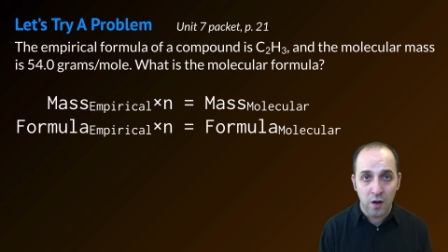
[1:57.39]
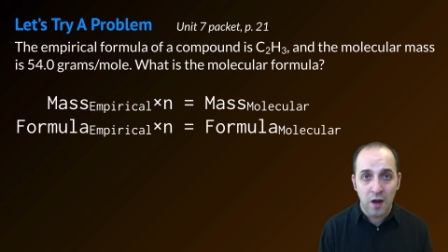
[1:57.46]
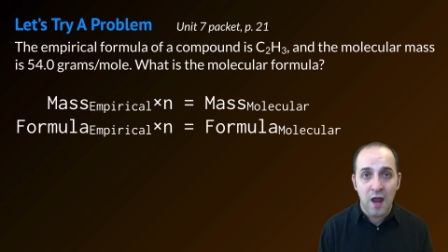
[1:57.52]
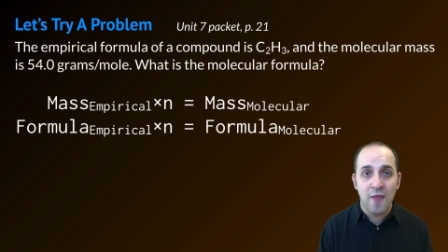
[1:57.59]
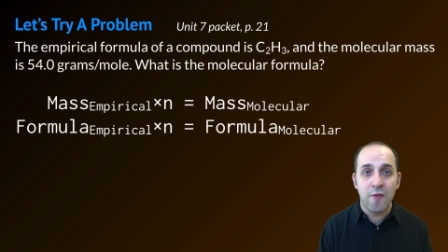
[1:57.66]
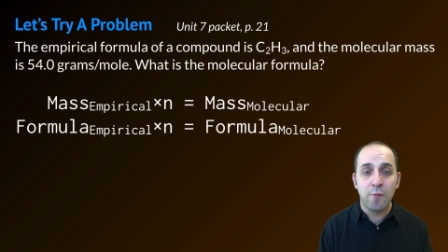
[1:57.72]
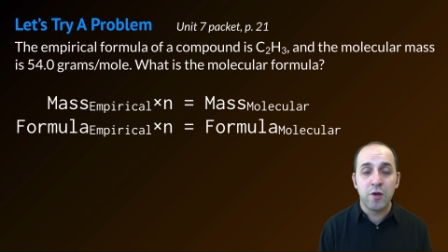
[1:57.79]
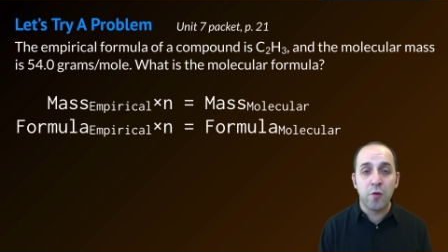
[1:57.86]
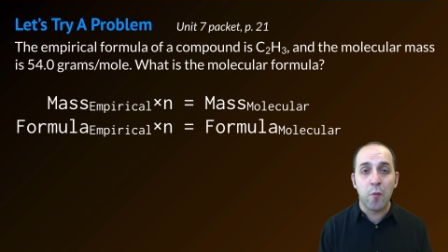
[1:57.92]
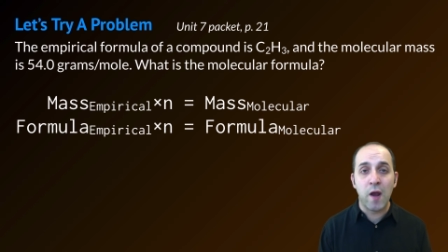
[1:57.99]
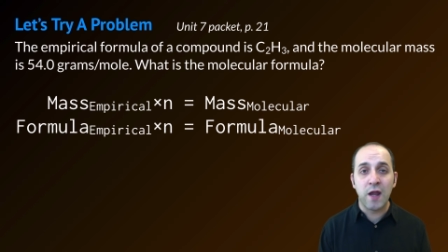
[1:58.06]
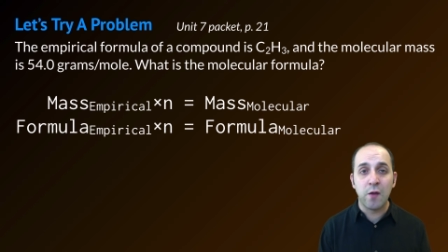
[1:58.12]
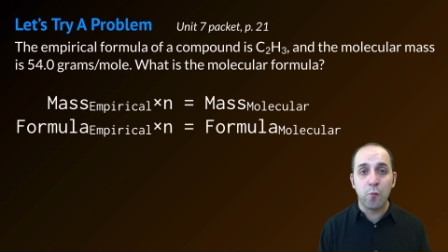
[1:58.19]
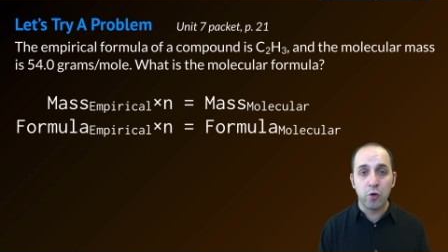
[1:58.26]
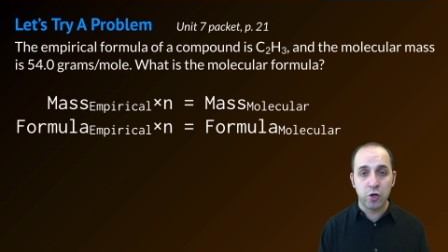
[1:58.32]
And then when you're
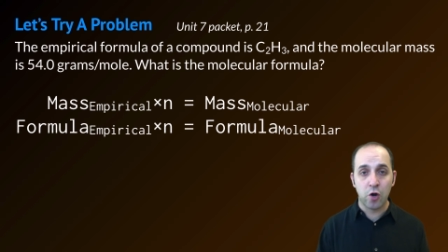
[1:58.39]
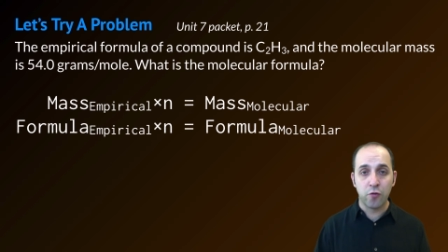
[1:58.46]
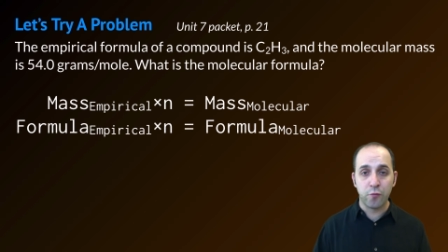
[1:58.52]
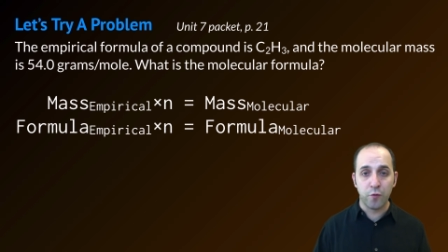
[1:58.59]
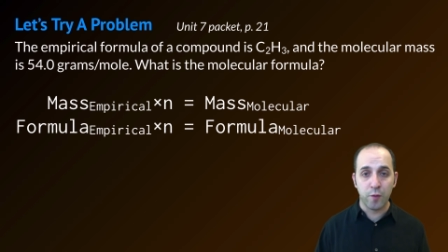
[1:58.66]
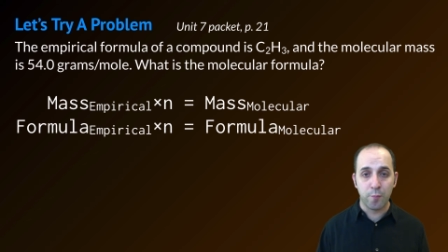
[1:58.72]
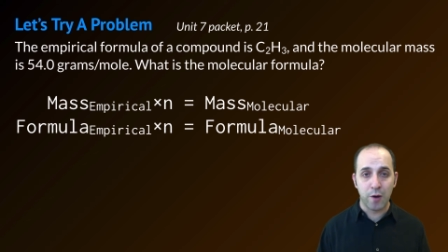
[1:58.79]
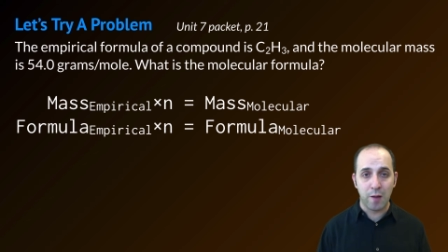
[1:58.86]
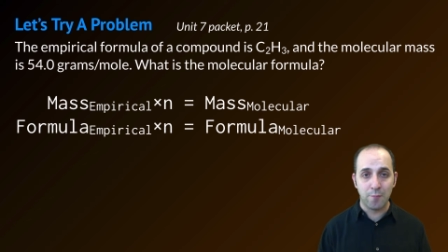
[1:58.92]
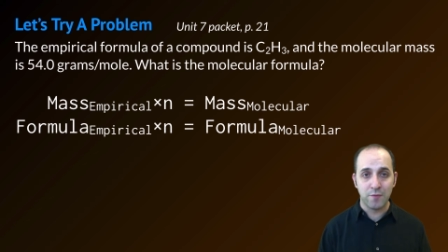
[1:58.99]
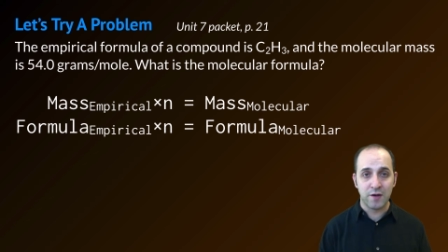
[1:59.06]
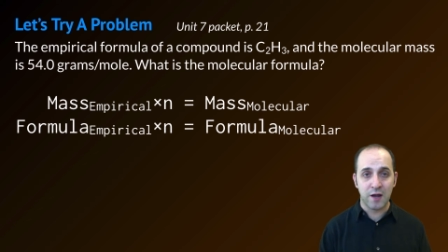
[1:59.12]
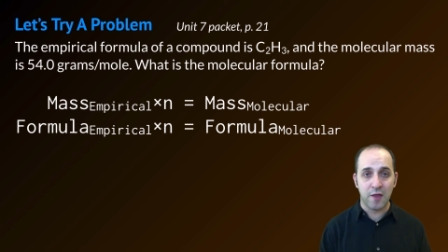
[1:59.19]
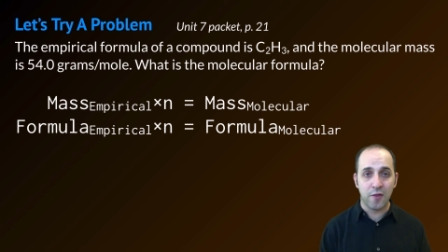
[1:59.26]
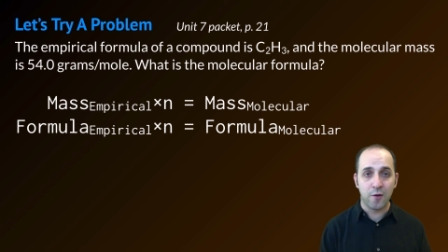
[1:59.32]
ready, we'll go through the problem
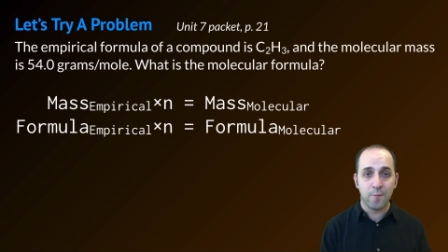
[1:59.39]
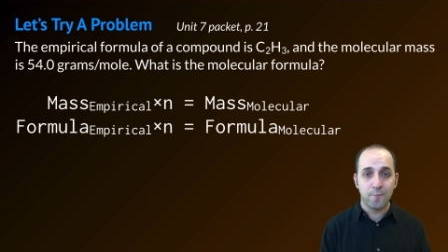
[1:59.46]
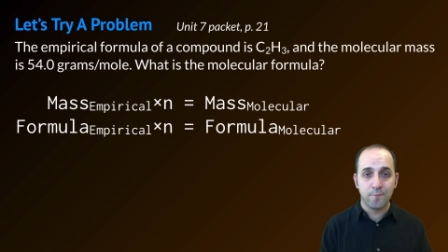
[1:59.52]
together.